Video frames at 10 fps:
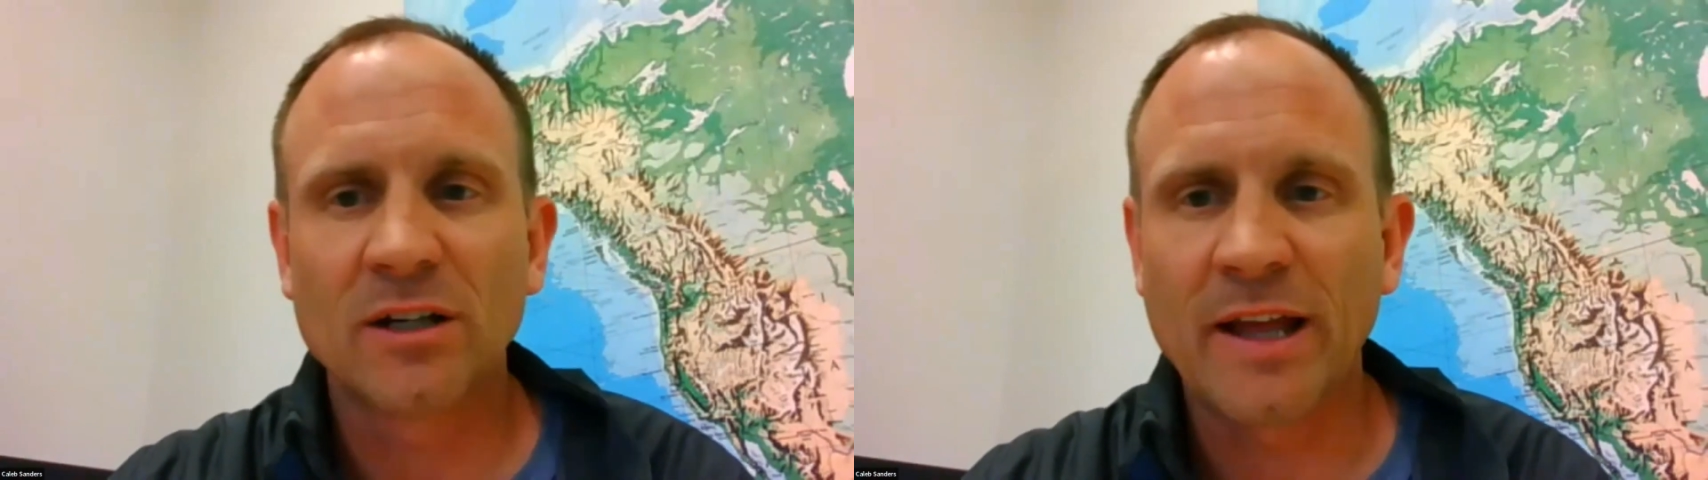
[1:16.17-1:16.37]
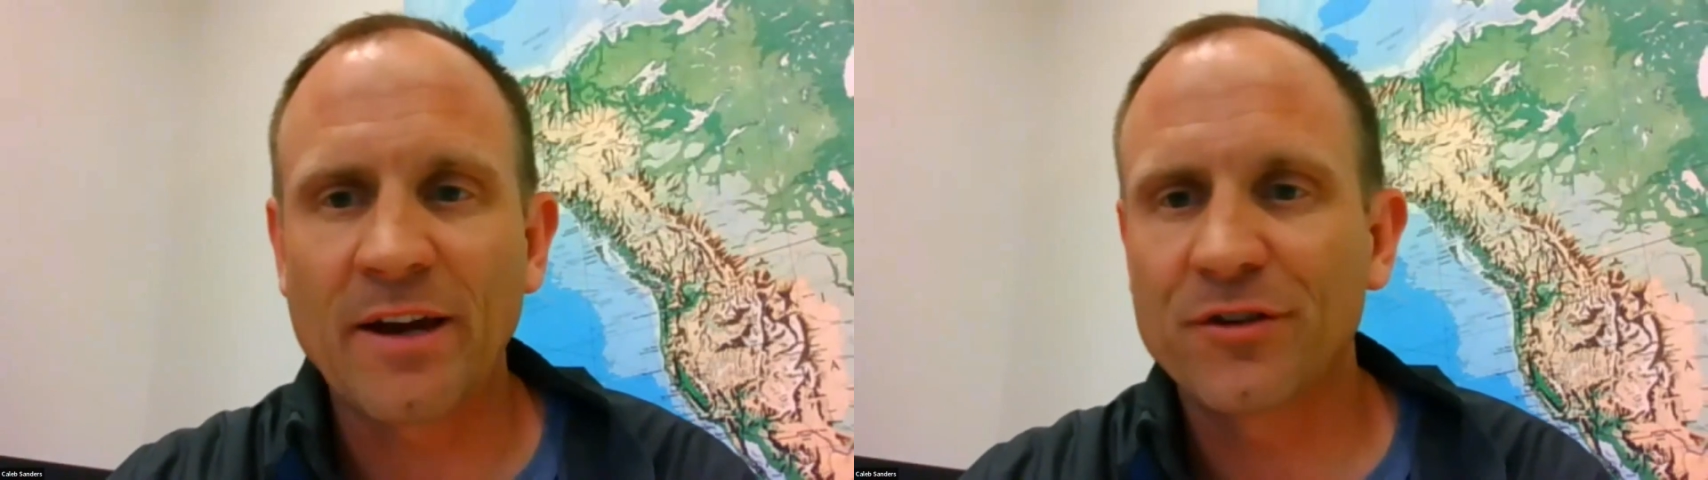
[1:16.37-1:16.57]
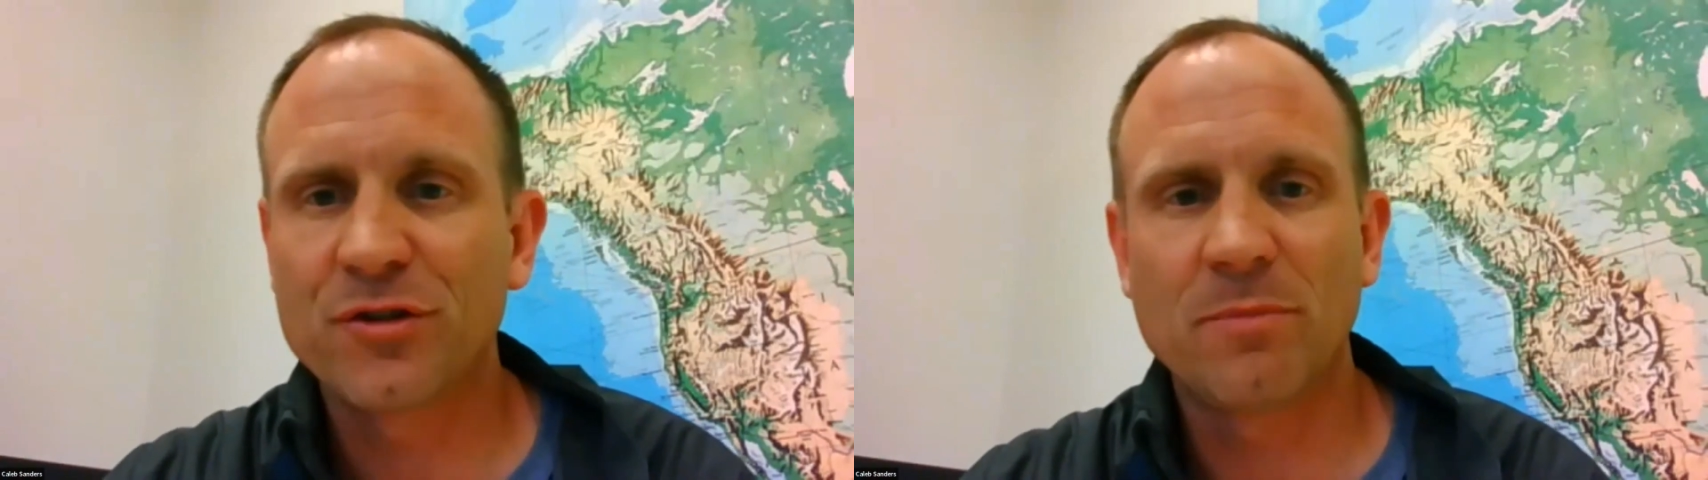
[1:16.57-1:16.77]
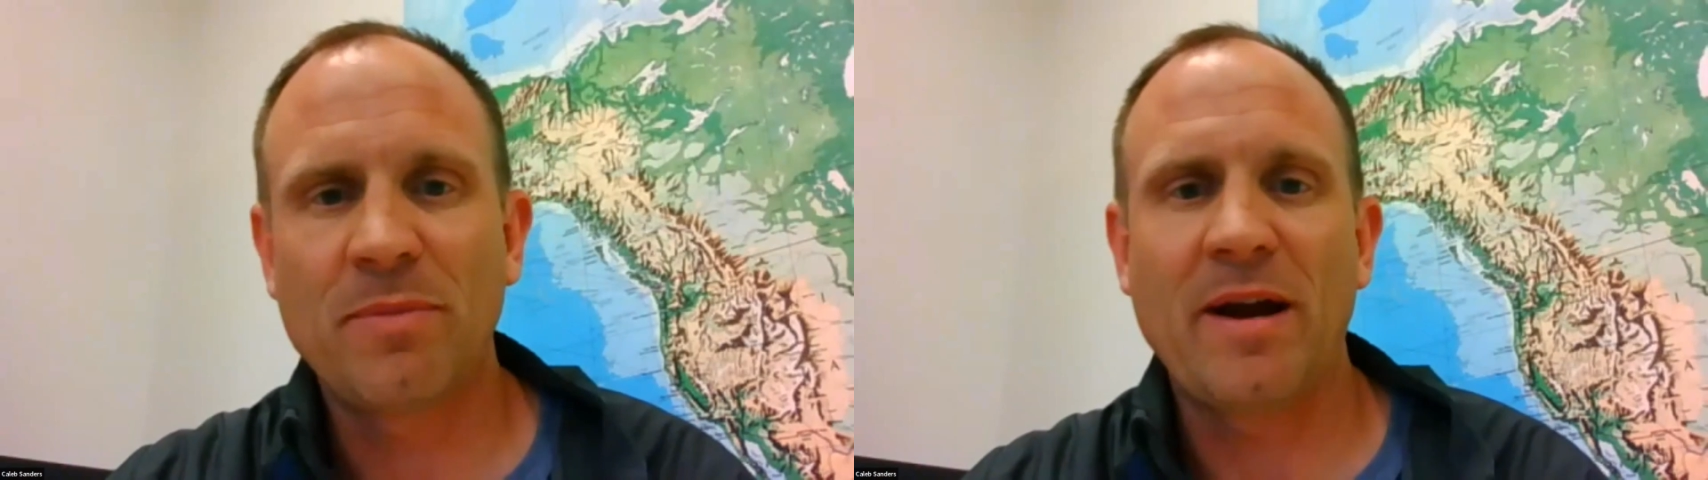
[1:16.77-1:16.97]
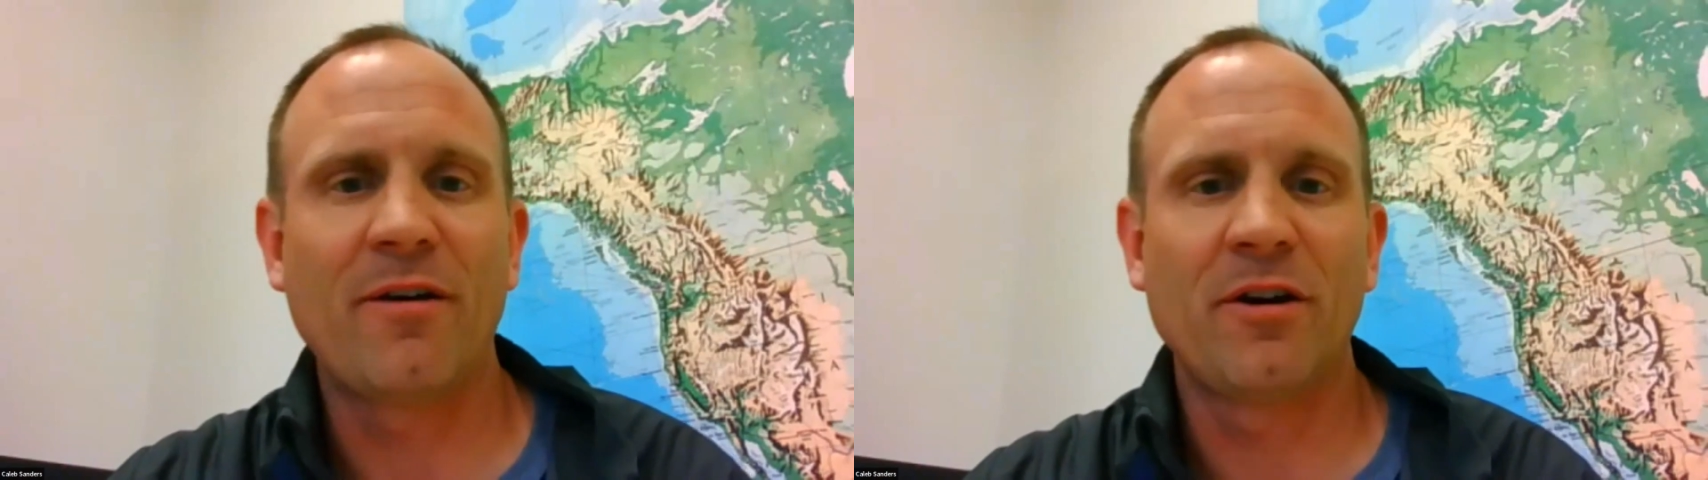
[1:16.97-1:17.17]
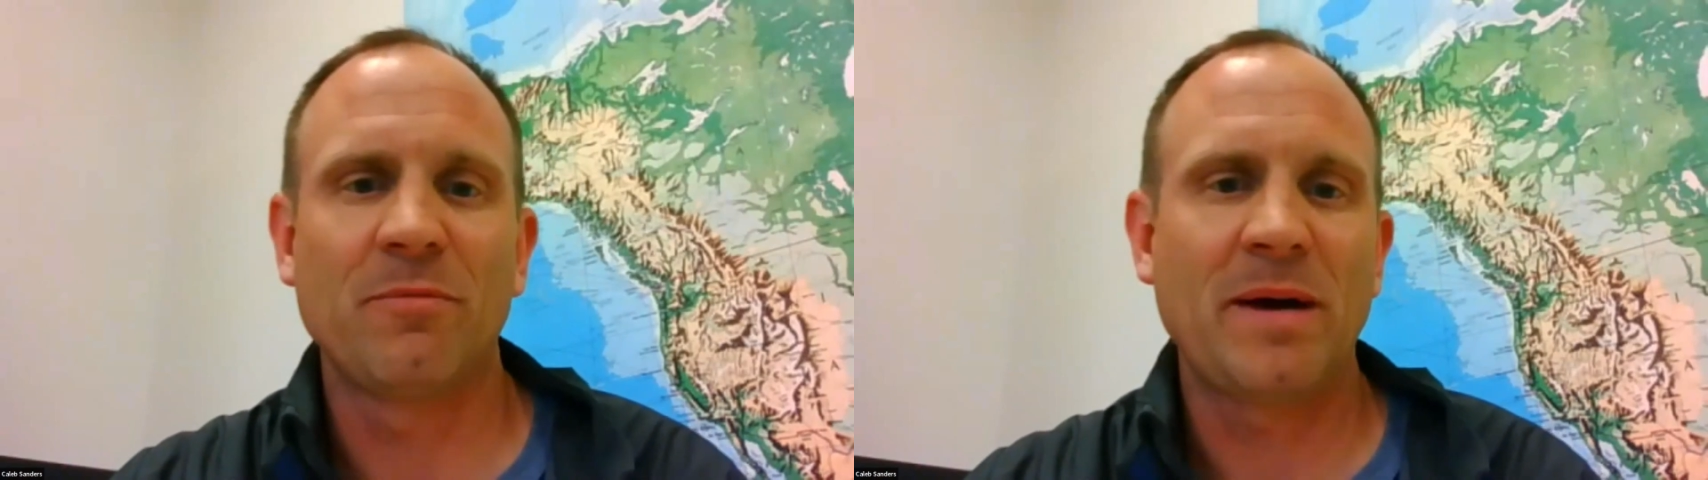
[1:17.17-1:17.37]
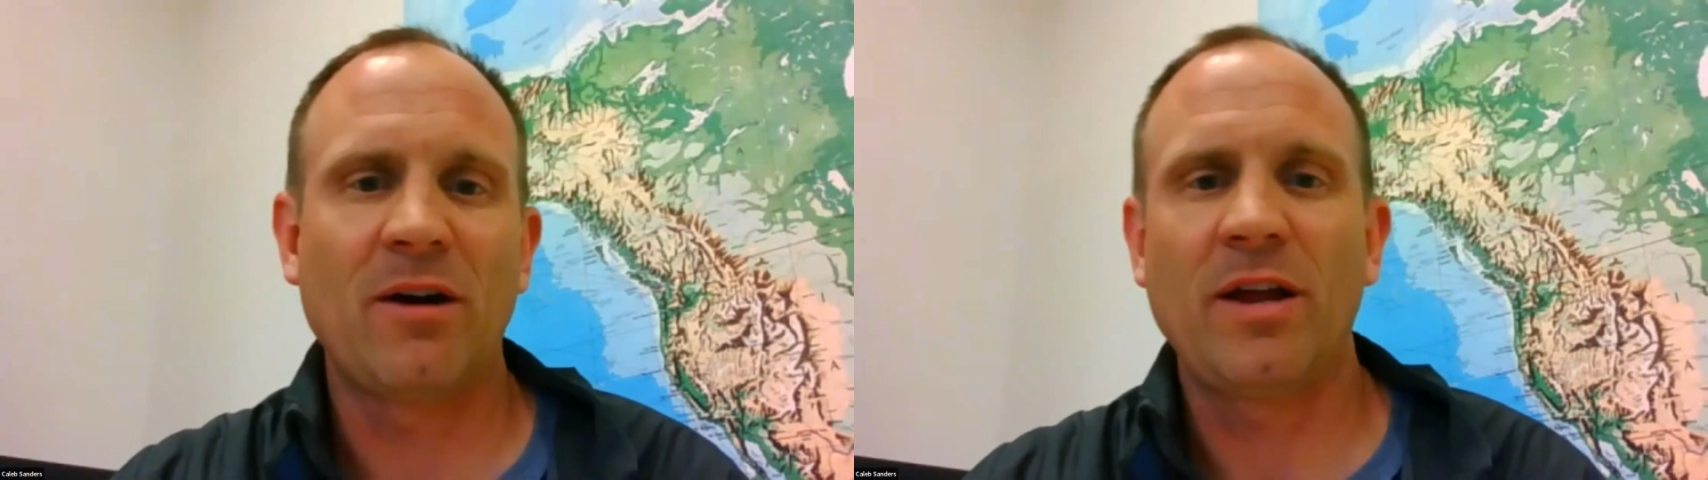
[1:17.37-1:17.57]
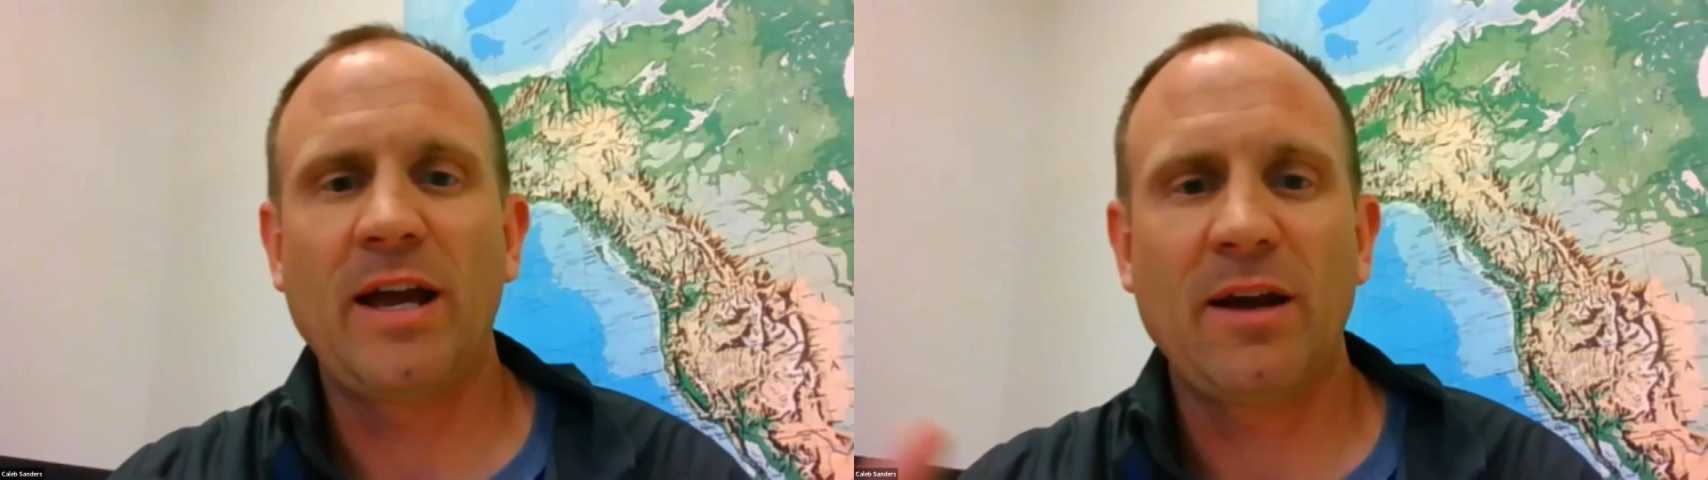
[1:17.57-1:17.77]
a letter to a parent
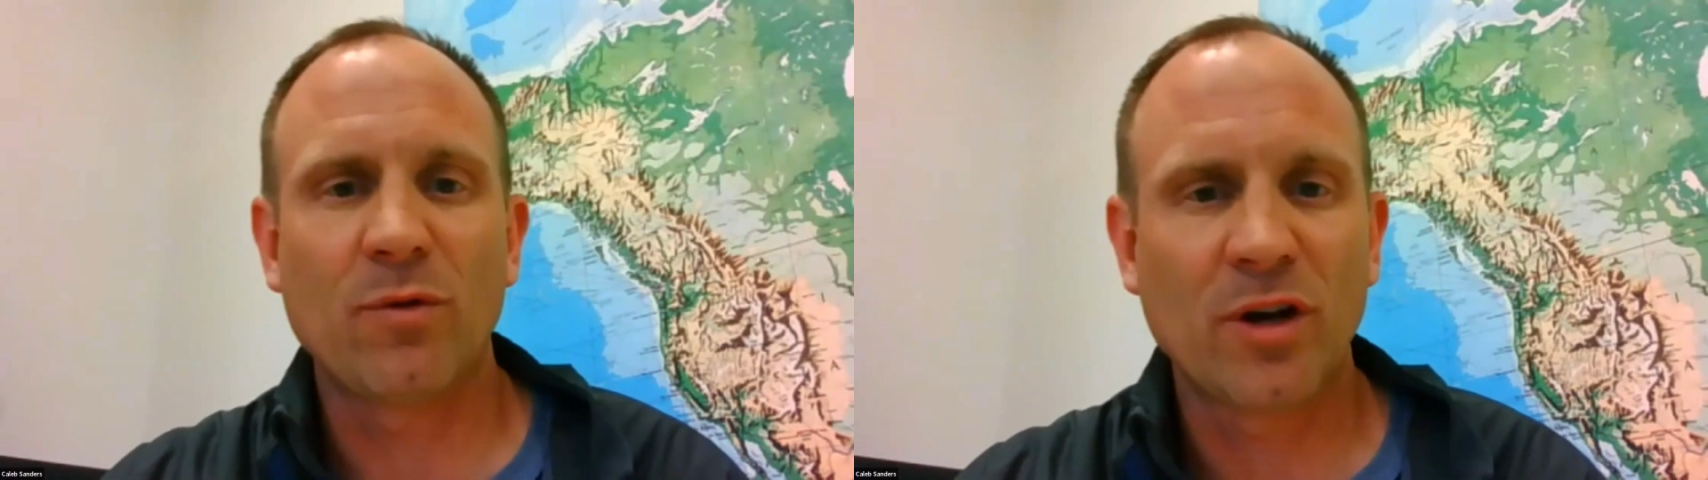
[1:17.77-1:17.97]
about, hey,